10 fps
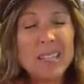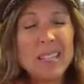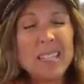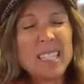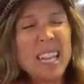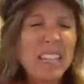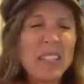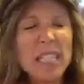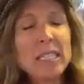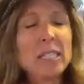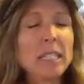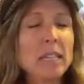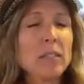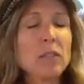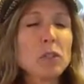it's a kind of a kid
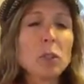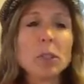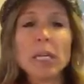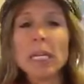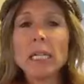detective story.